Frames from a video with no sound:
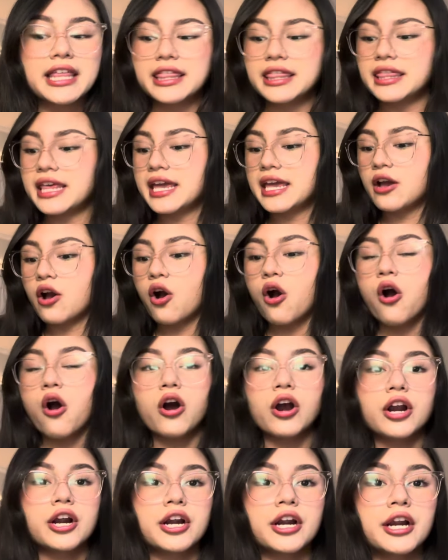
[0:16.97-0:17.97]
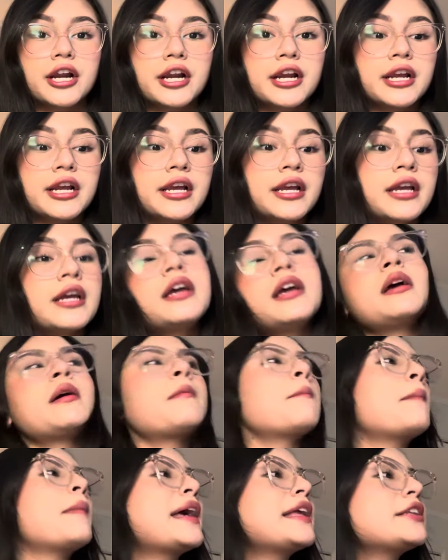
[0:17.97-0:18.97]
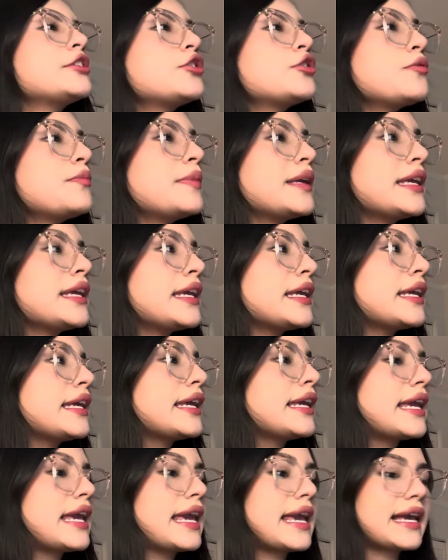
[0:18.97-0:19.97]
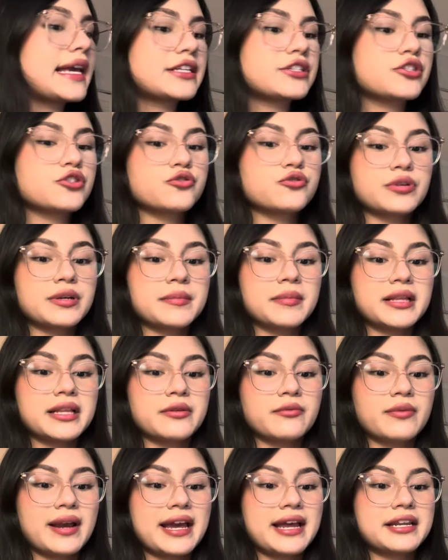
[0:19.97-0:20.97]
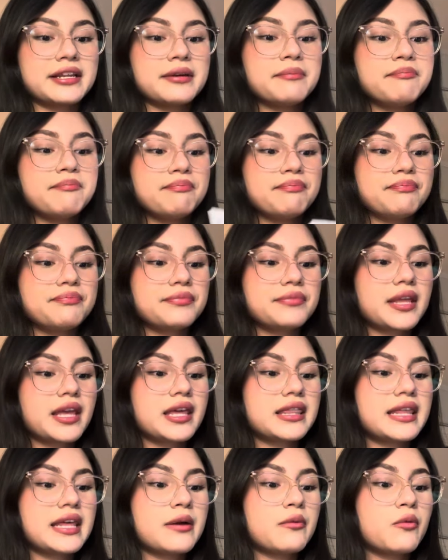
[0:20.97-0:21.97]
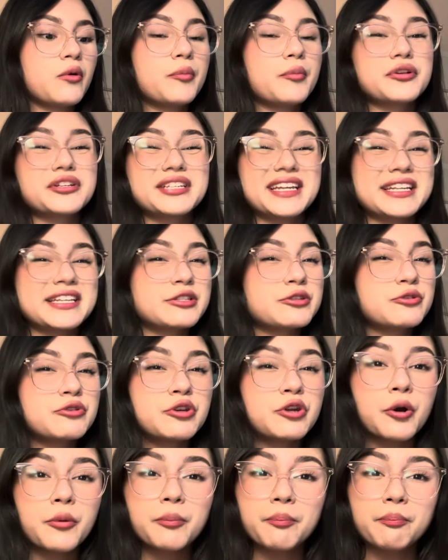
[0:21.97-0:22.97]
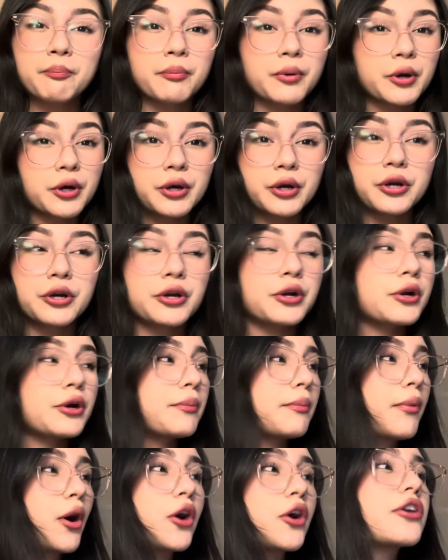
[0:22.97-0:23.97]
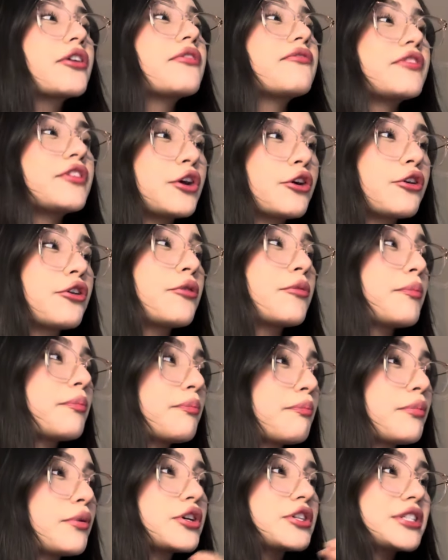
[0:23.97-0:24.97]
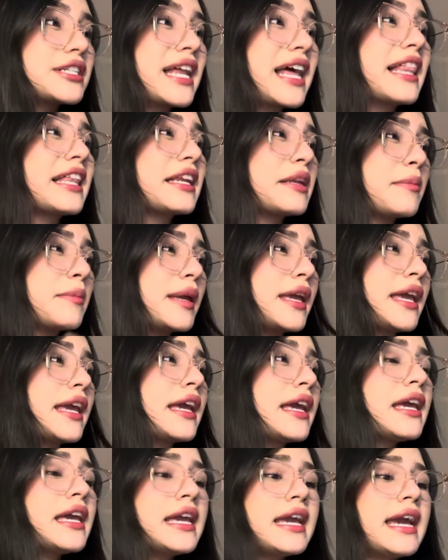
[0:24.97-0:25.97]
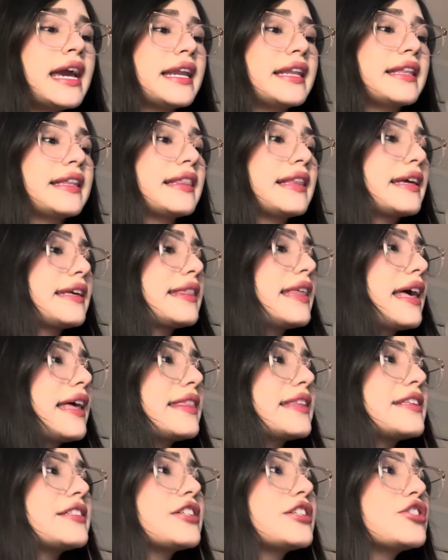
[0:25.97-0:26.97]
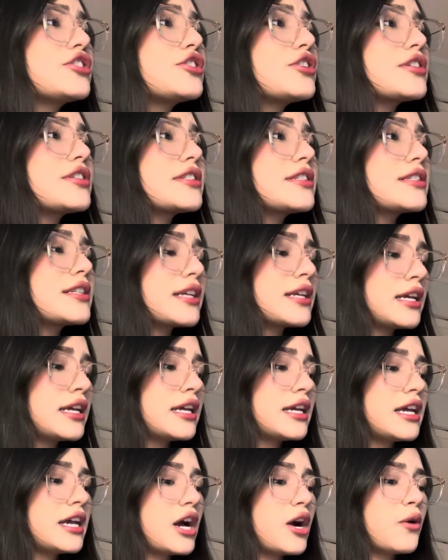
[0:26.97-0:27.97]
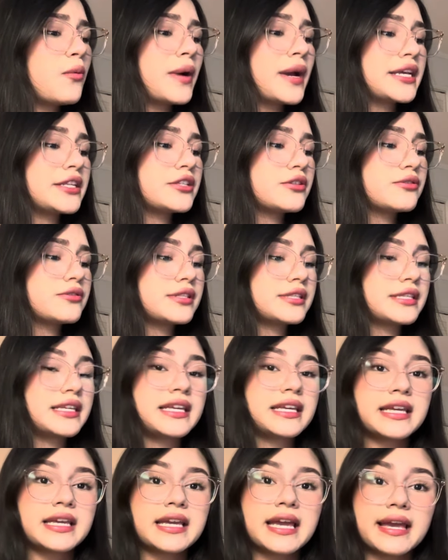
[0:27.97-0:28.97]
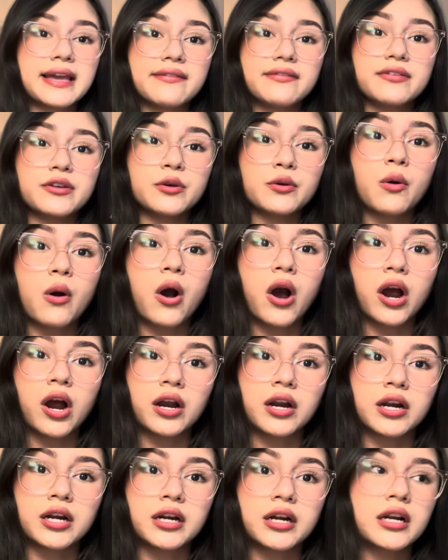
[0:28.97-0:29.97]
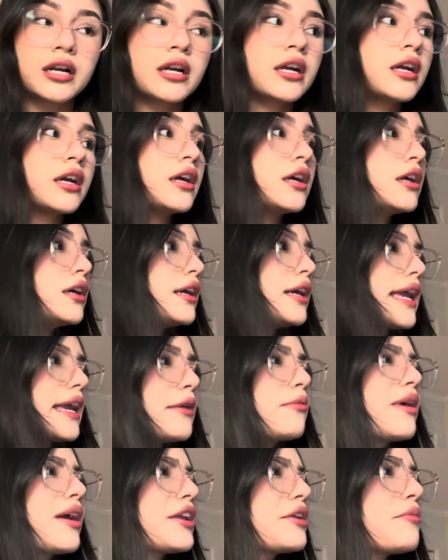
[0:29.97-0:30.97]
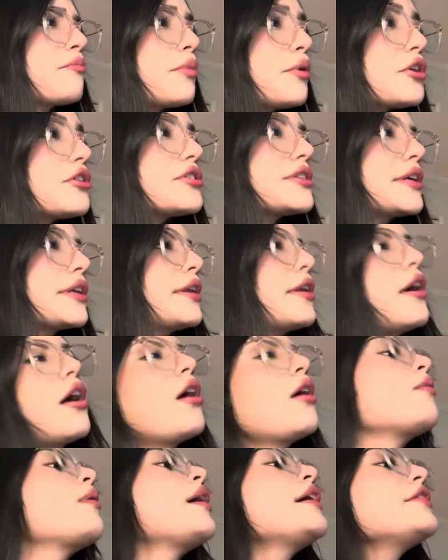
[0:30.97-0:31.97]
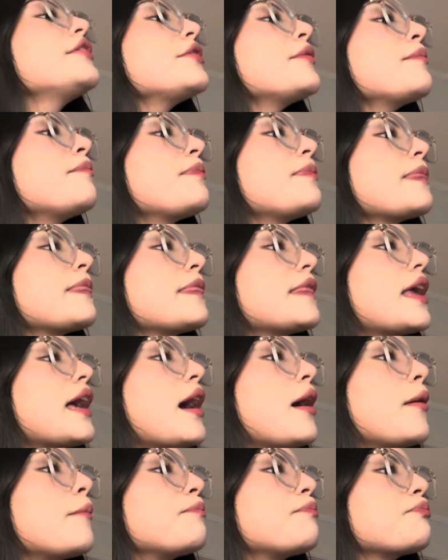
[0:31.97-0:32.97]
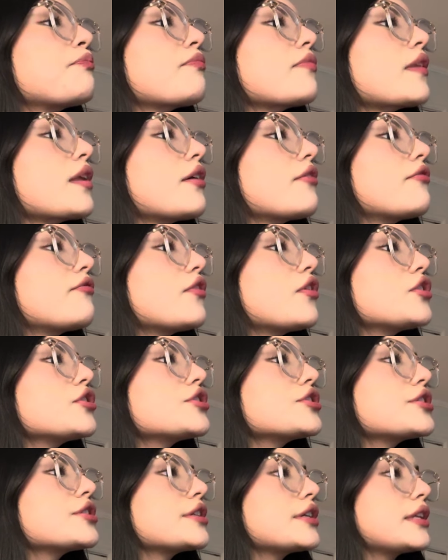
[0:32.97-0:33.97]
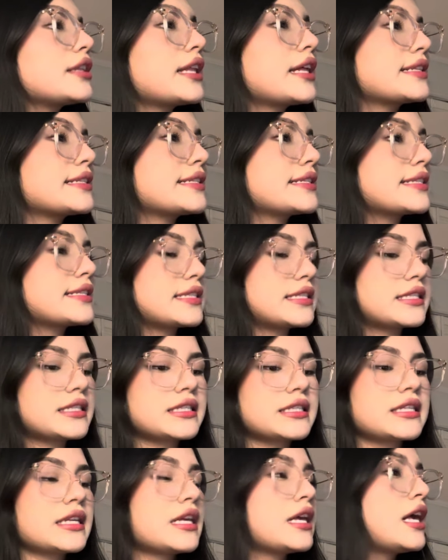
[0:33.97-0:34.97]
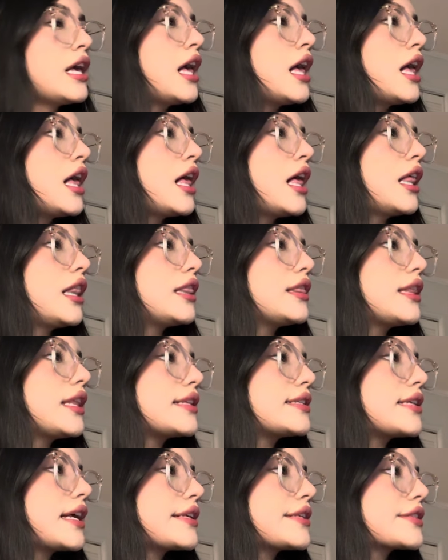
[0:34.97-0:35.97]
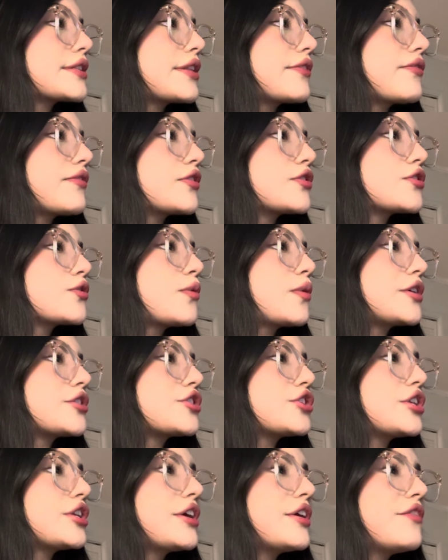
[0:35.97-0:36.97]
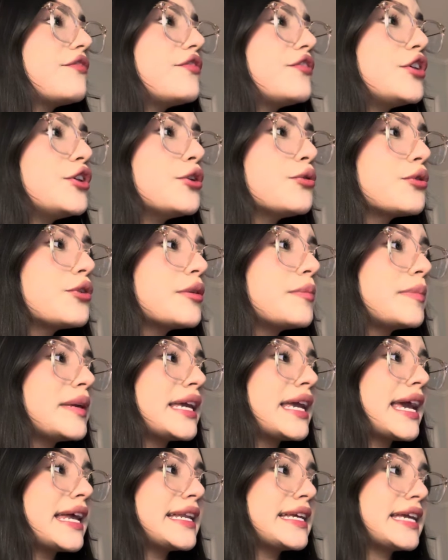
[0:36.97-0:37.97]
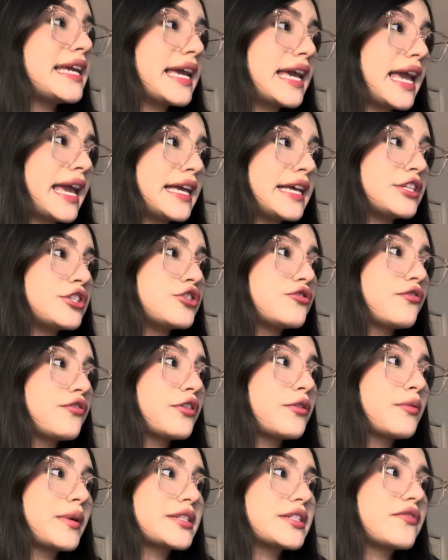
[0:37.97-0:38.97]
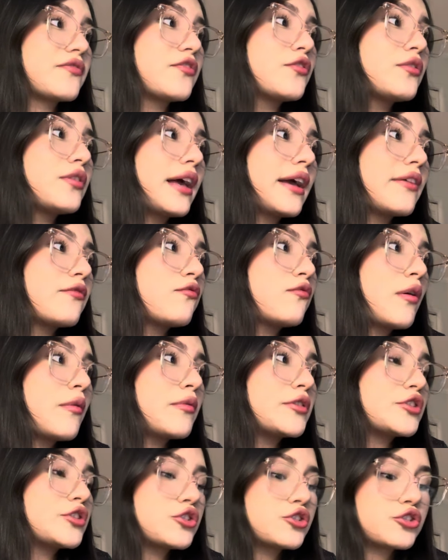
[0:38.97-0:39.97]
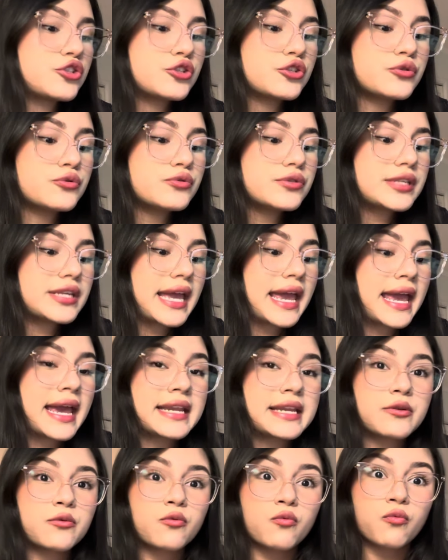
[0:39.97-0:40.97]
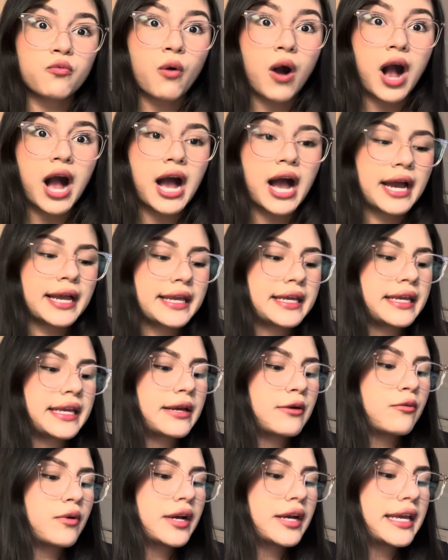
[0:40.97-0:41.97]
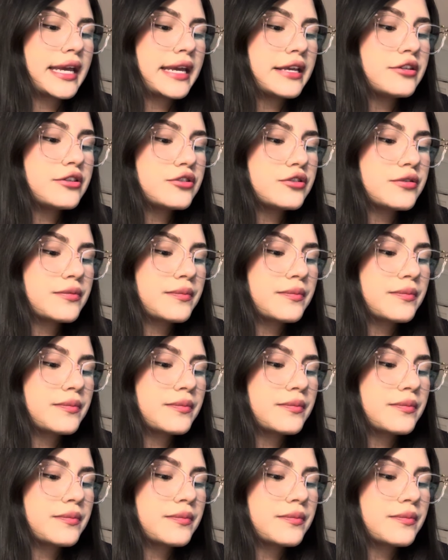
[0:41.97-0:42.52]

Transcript: They are meant to be extremely random. They will pertain to no part of your personality being anything like that. This is just a way to see if you are a random person. All right. Now, first, let's ask the first question. If you could be any age for the rest of your life, what would you choose and why? What age?